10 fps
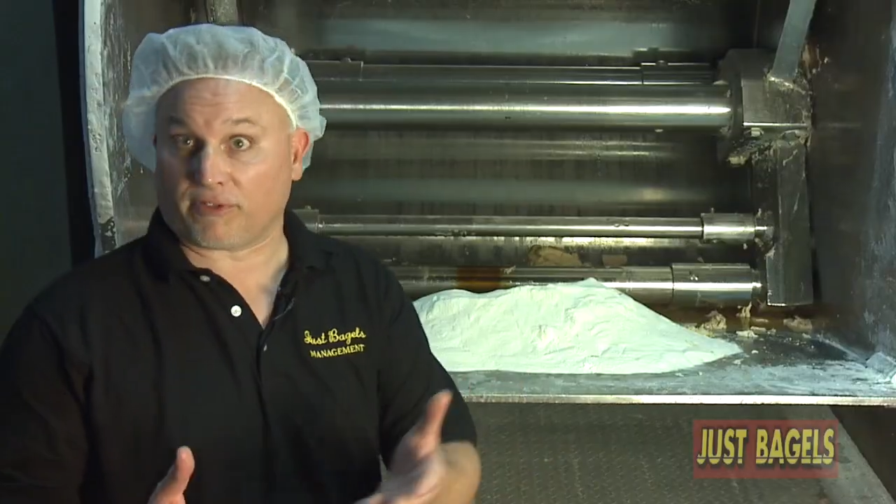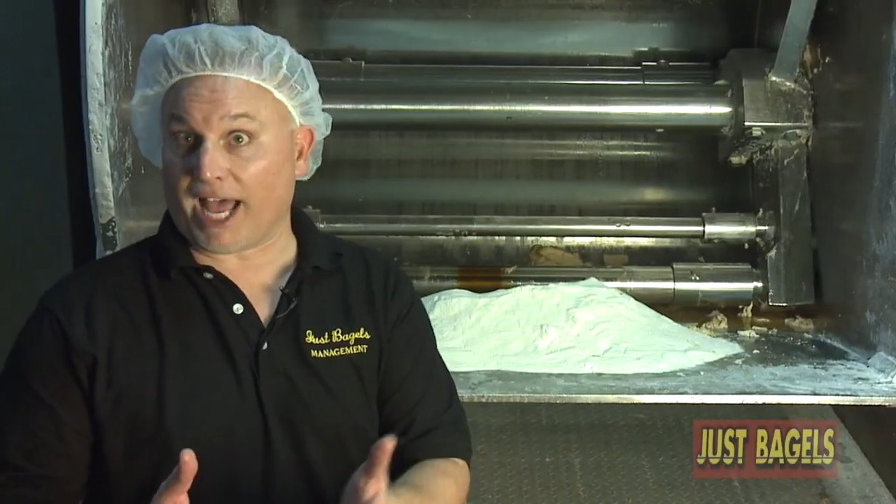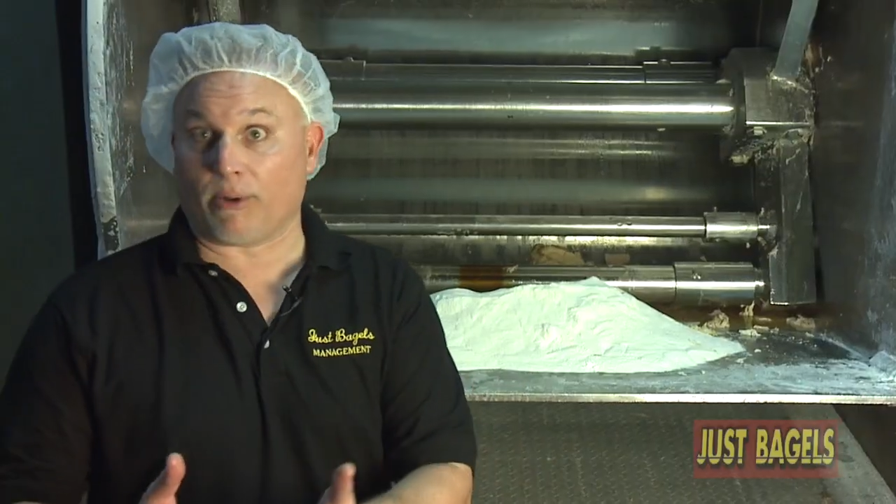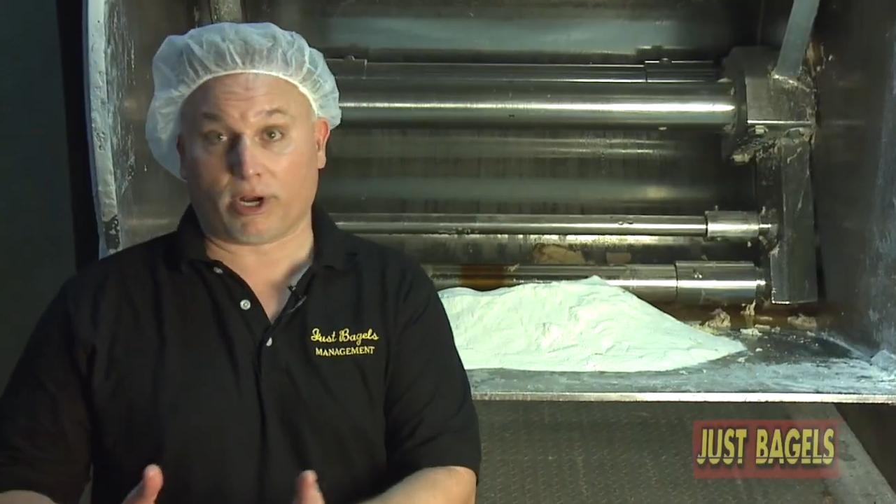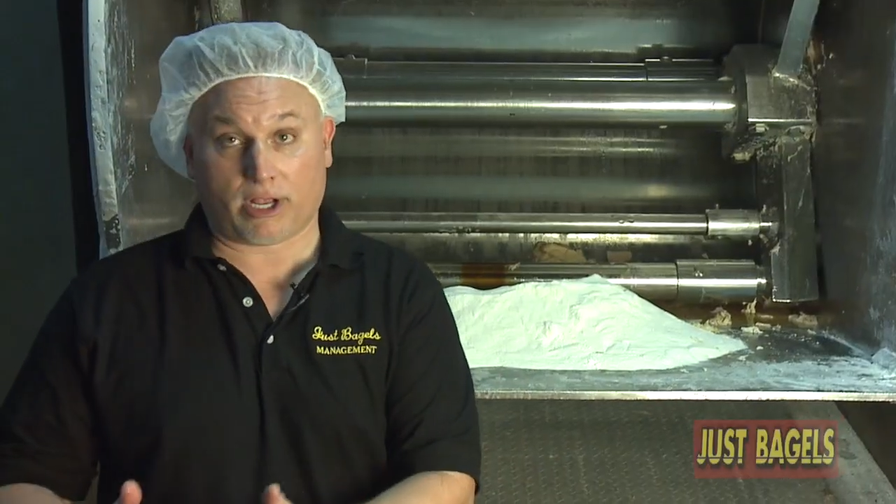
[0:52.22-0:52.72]

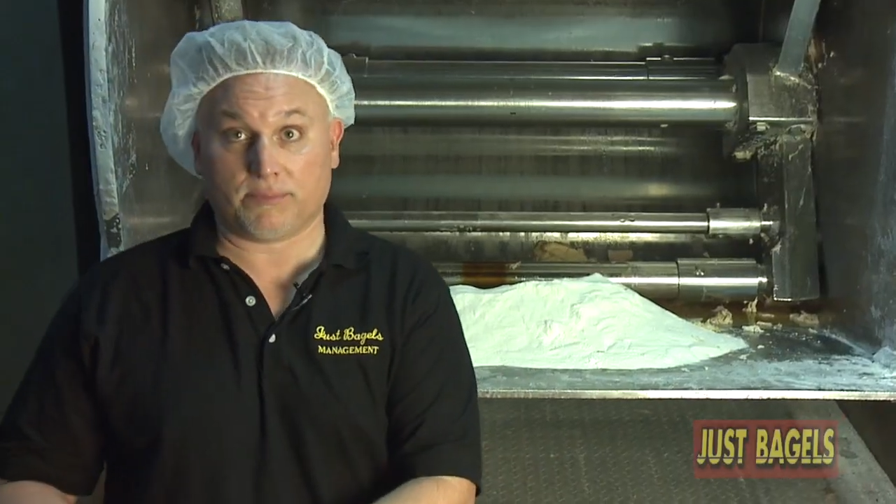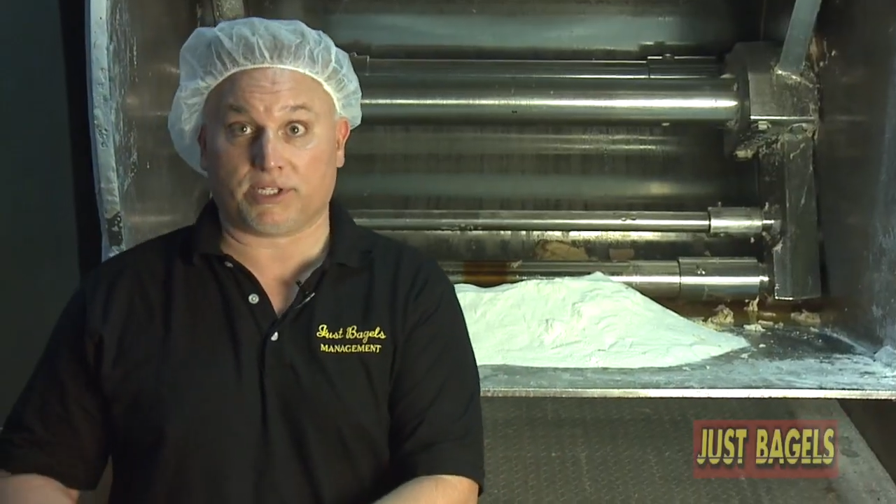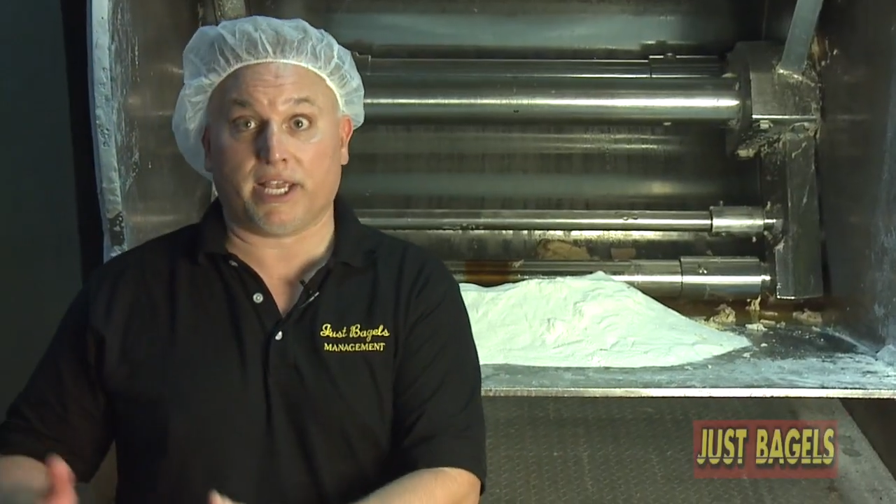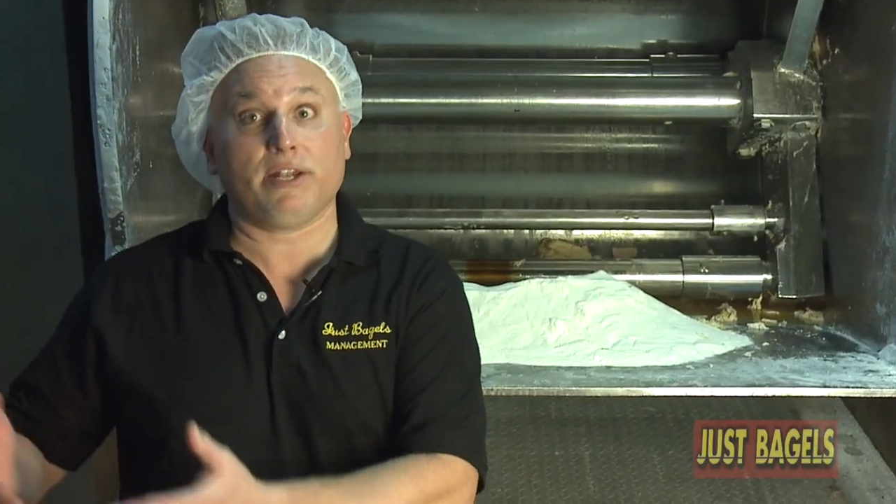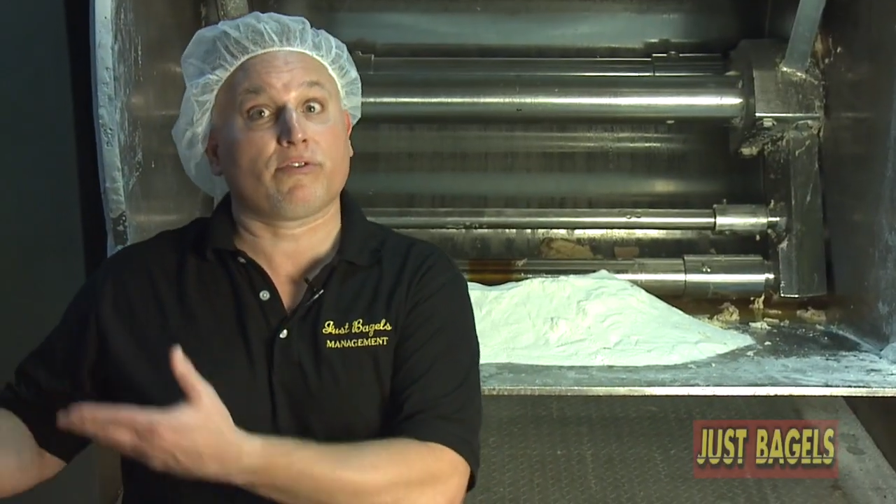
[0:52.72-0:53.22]
flour comes
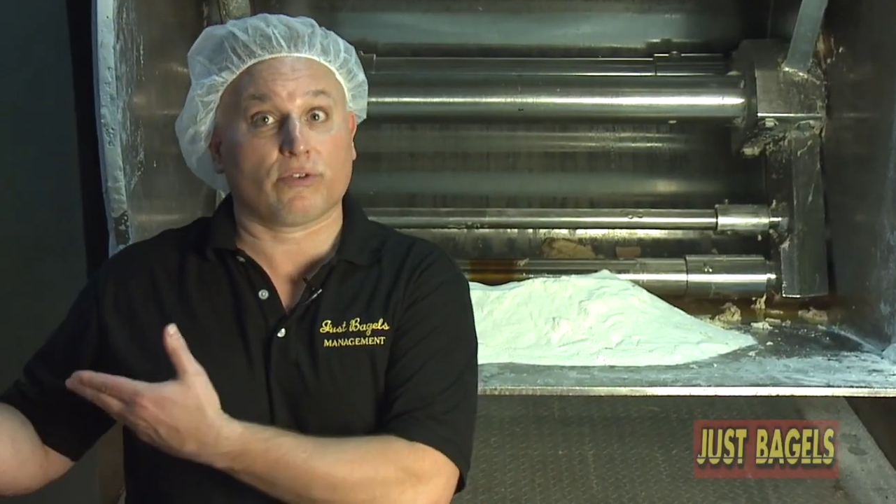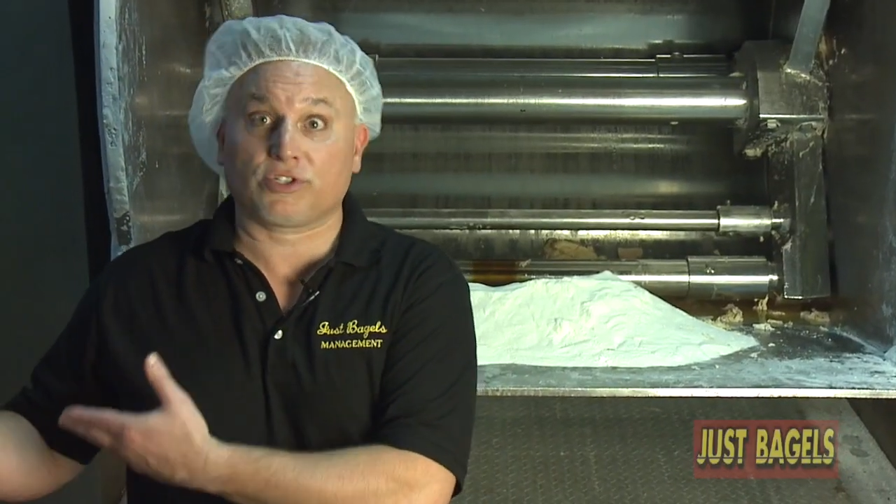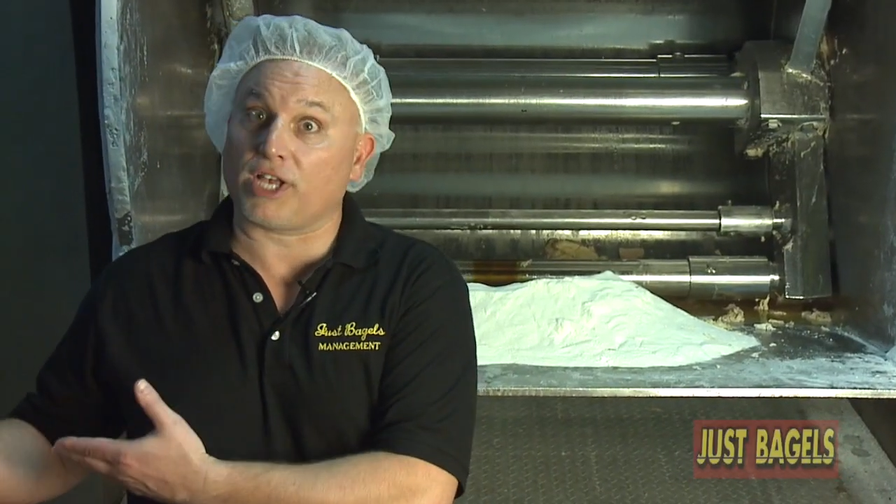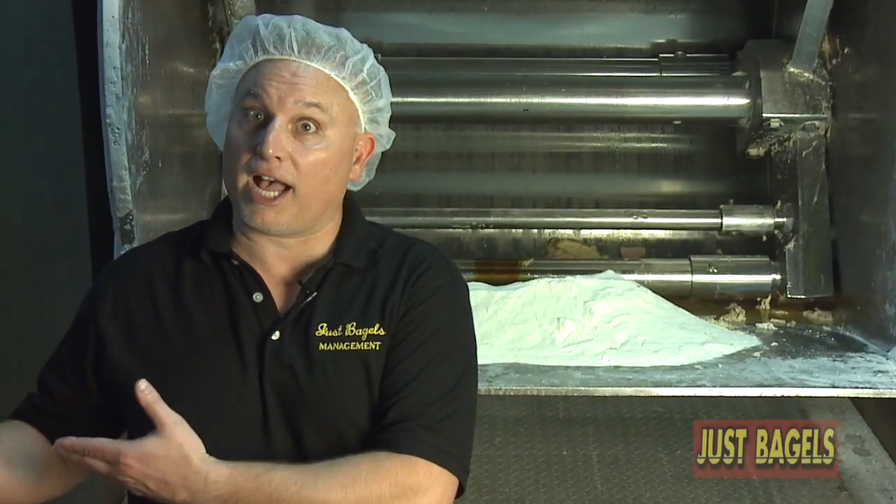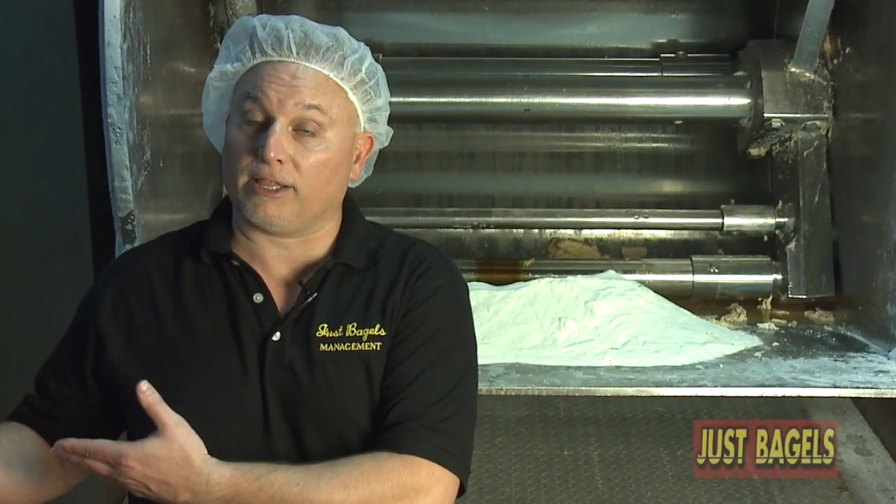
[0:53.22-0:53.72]
in through
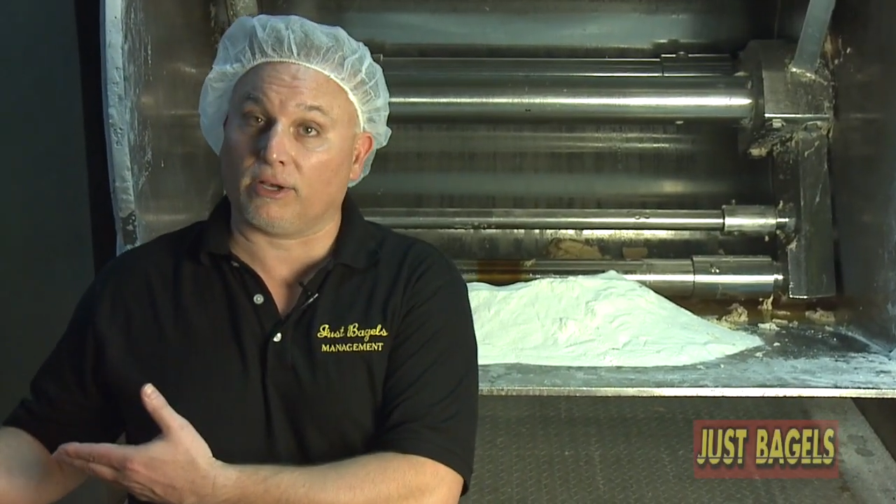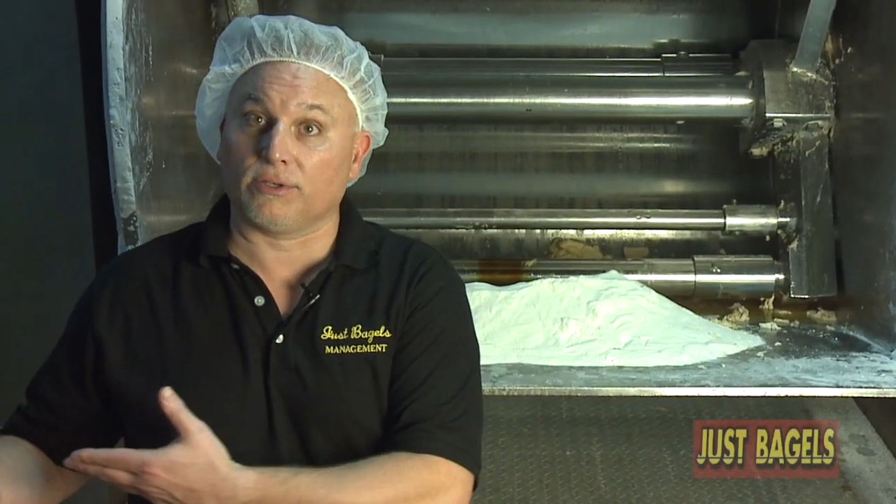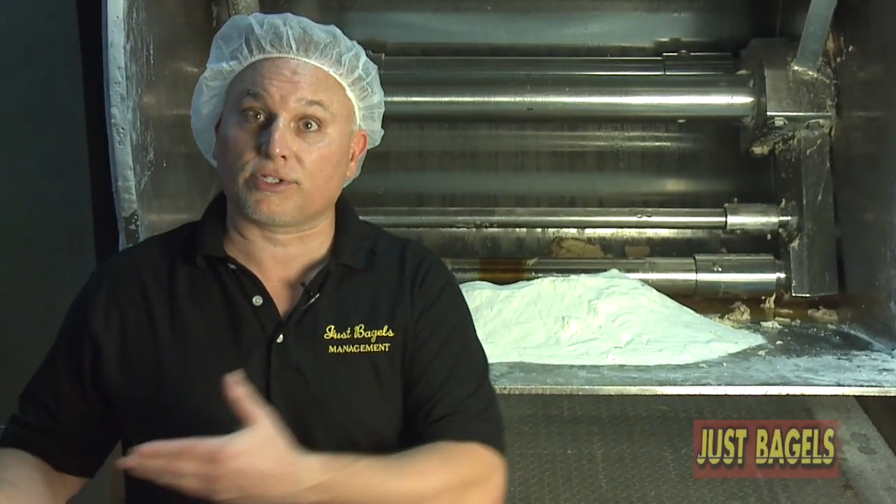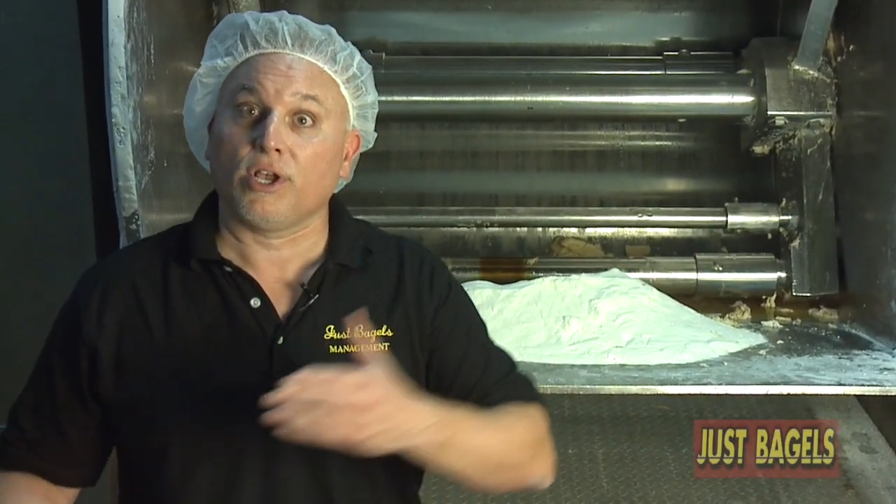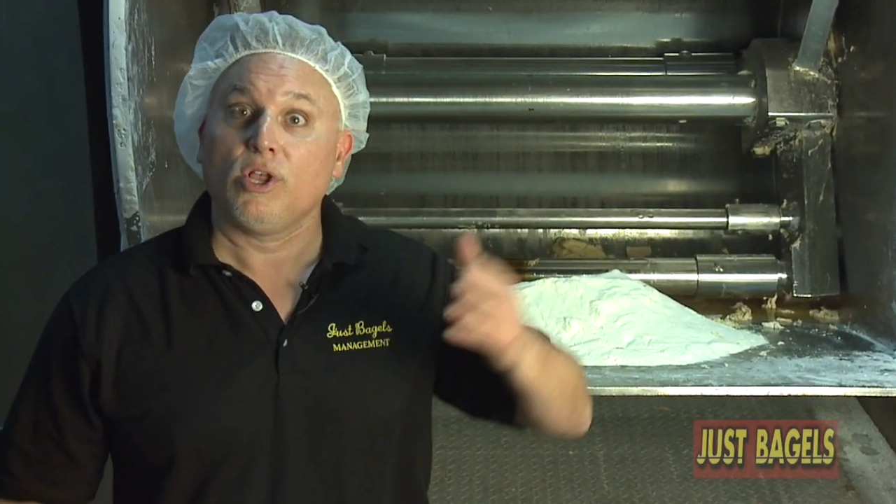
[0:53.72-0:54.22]
silos.